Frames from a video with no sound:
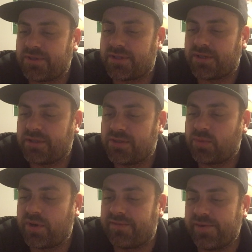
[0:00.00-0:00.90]
your
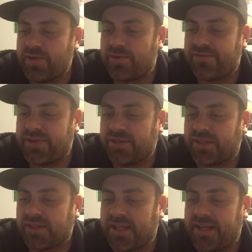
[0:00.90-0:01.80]
turns. Whenever you
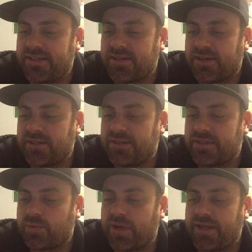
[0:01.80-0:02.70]
reveal a land card
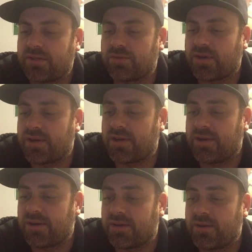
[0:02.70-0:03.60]
this way, draw a
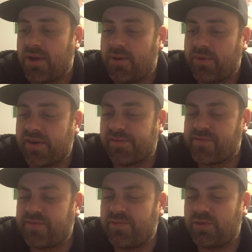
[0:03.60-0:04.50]
card.
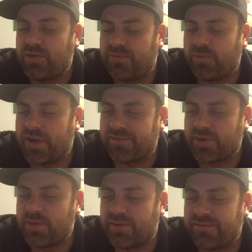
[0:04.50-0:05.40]
Whenever
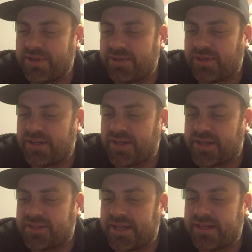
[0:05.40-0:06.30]
you reveal a
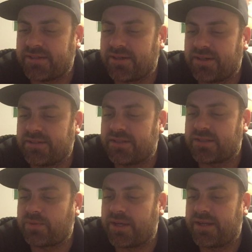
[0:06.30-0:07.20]
non-land card
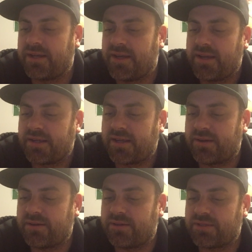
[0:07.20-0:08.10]
this way,
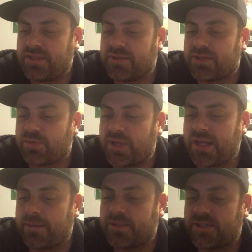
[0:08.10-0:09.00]
Keranos deals 3
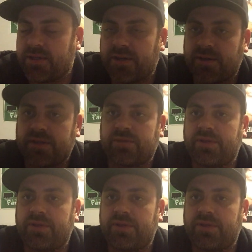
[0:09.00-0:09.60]
damage to target